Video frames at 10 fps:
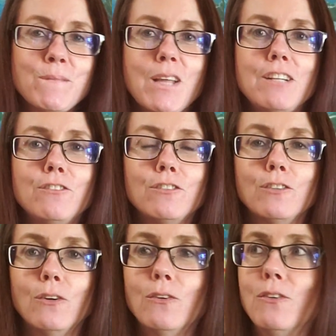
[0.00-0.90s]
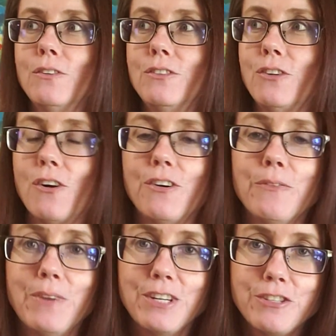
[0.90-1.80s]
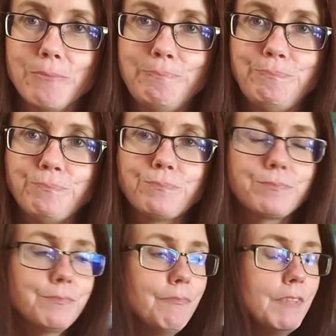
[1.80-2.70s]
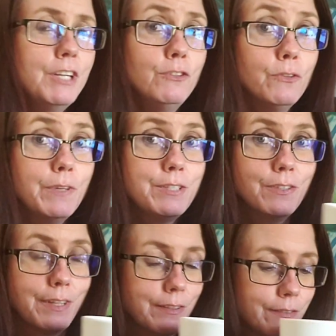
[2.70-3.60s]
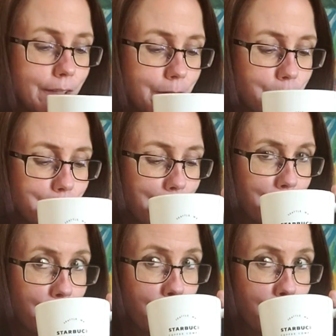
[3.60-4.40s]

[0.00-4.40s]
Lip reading: It's so darn rich. It's so rich that it gets stuck in your mouth.